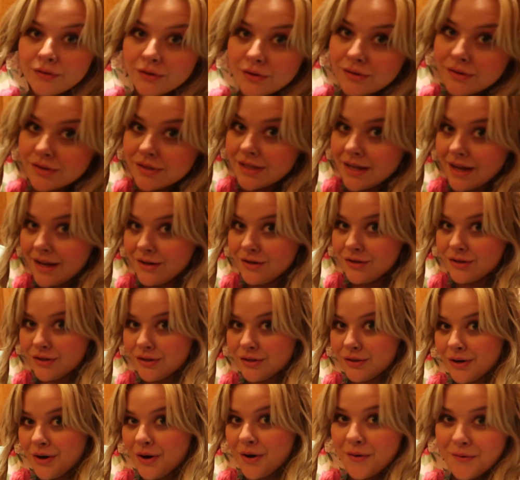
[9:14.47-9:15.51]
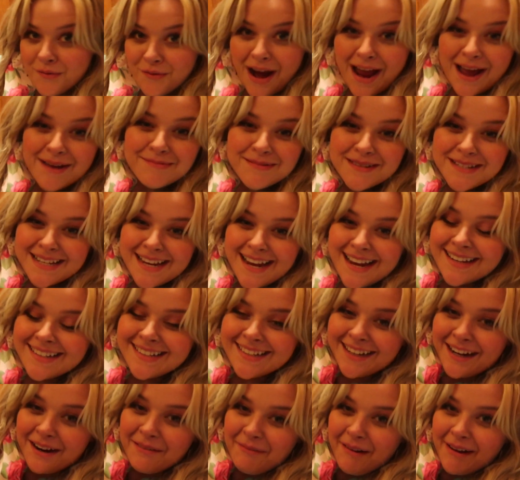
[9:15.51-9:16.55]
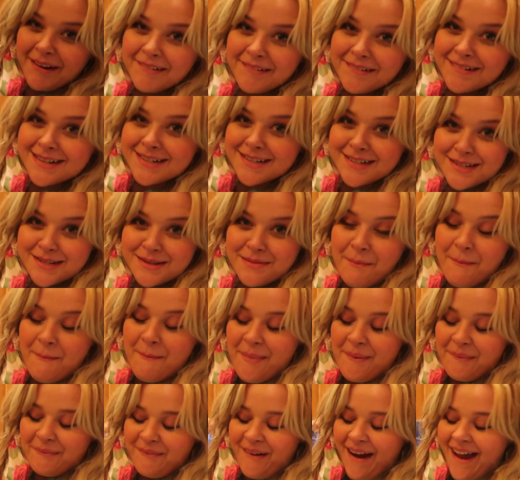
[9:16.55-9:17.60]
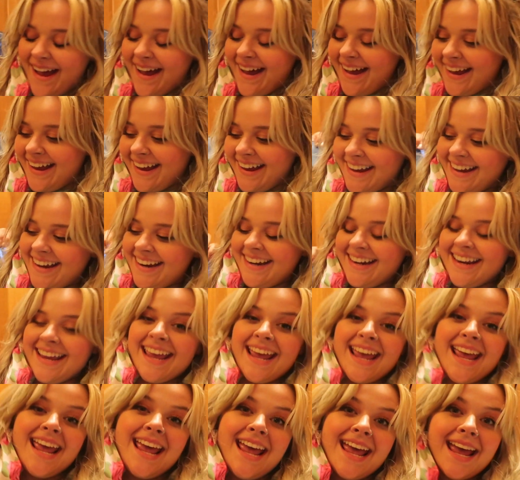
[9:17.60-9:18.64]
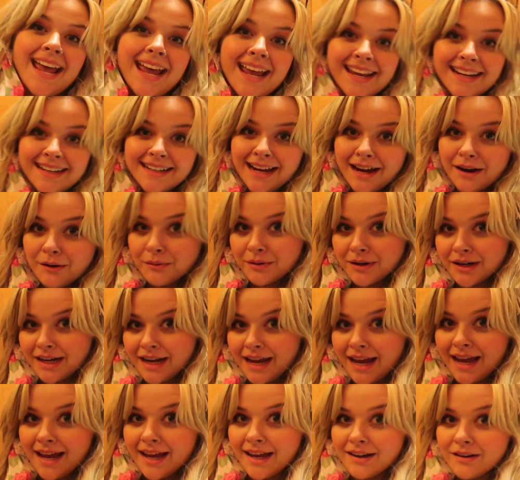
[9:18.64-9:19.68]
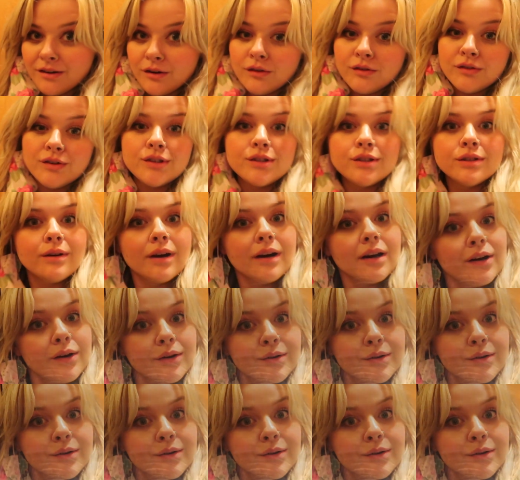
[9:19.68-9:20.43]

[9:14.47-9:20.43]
folks, I just wrapped touching up my gorgeous bride and now we're gonna head over to our